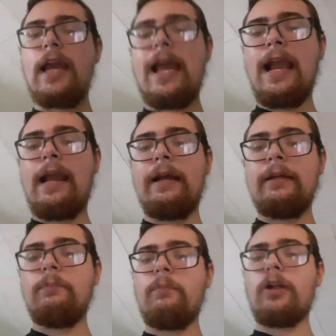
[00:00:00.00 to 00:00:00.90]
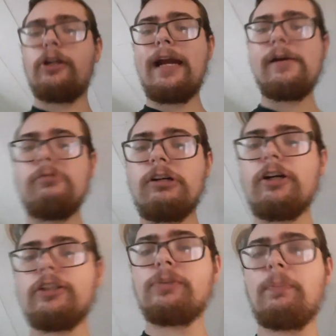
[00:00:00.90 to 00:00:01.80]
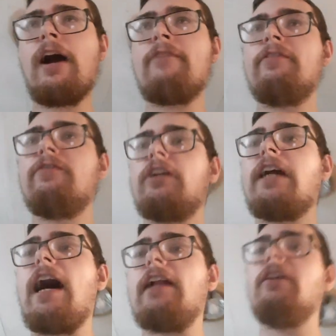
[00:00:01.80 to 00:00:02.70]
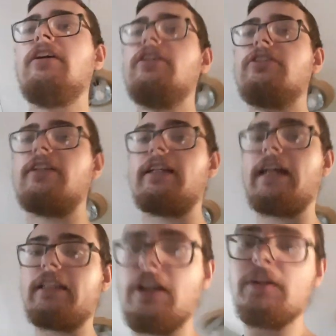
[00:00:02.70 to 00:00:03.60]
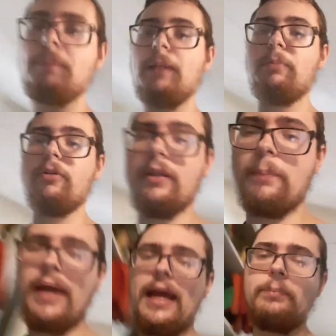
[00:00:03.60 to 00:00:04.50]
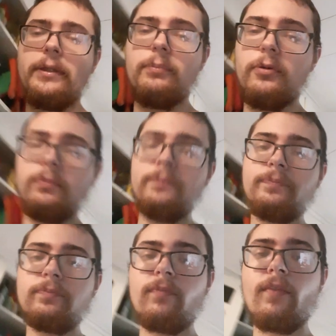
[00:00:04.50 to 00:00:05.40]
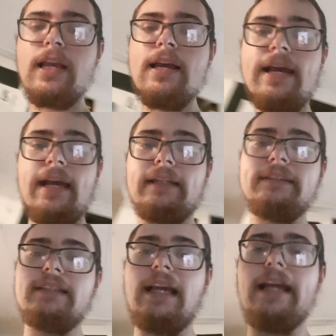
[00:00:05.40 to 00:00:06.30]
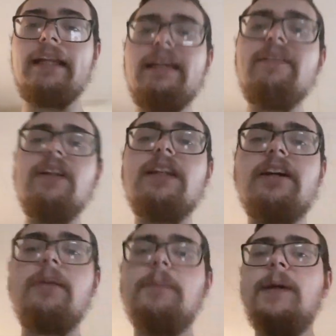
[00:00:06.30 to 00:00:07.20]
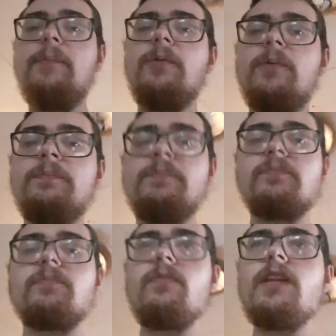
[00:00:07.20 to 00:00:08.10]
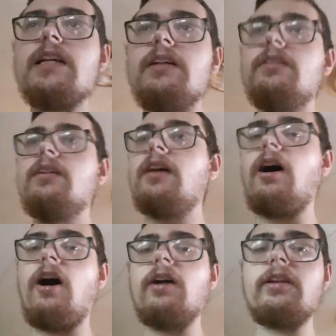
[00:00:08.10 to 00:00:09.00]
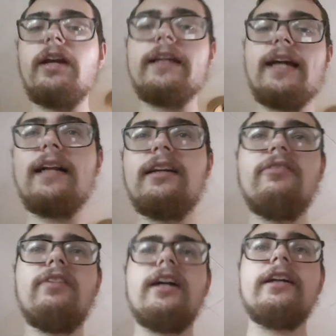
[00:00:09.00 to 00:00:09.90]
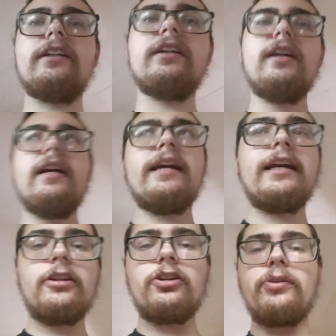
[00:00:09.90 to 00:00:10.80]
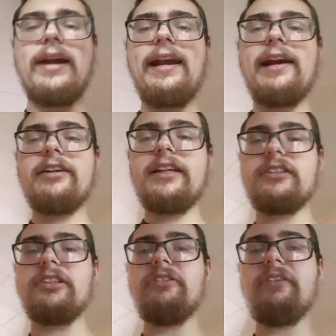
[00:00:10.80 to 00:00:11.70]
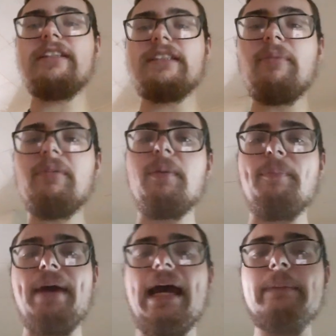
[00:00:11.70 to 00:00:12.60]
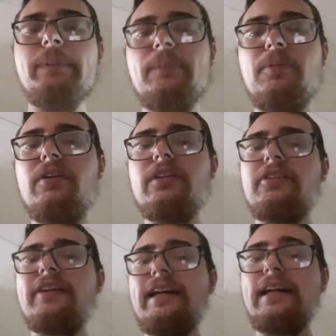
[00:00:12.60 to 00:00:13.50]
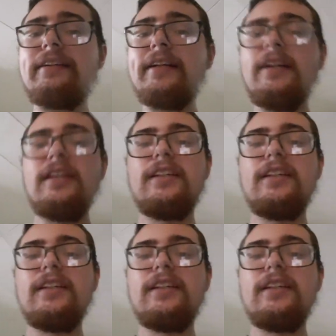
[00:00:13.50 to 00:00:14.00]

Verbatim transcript: And Mother Abigail is a prophet for God. So you got the good people and the bad people. And, and even the good people are like kind of like in the gray area too, and some of the bad people are in the gray area.